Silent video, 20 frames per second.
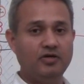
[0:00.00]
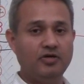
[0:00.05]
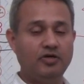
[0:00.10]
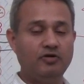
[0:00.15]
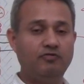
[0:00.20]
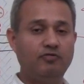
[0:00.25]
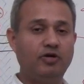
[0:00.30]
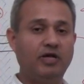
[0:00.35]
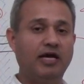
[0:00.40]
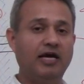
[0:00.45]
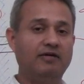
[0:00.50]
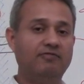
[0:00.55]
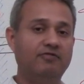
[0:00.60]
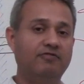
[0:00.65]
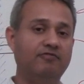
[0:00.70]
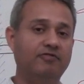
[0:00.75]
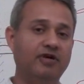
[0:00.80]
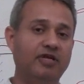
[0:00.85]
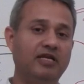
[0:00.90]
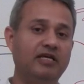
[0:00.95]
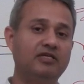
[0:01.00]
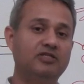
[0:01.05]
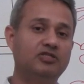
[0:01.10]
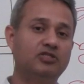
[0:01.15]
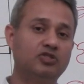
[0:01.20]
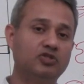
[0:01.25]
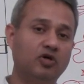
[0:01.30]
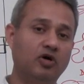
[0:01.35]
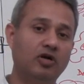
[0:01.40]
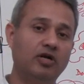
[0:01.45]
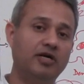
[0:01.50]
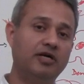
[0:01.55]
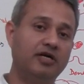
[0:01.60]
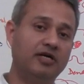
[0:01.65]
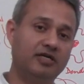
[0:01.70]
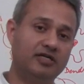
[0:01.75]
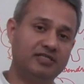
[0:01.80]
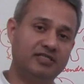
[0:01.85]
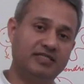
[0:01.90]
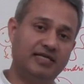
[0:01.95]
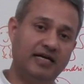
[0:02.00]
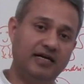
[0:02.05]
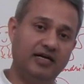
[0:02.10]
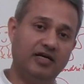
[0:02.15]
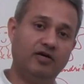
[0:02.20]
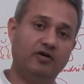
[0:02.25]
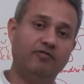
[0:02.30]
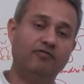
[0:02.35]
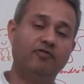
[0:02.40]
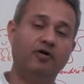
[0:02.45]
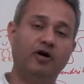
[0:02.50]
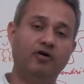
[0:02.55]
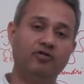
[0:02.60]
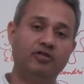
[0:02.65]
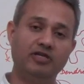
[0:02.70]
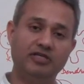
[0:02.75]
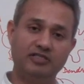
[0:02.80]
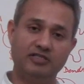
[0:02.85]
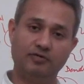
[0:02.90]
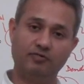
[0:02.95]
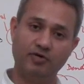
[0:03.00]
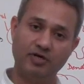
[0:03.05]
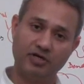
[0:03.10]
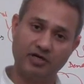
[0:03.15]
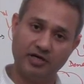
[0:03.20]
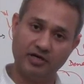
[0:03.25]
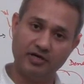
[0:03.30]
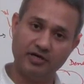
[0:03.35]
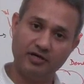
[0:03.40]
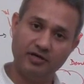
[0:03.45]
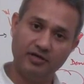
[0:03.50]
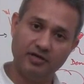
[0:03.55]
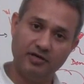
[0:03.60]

you would have a very solid understanding of how things are working.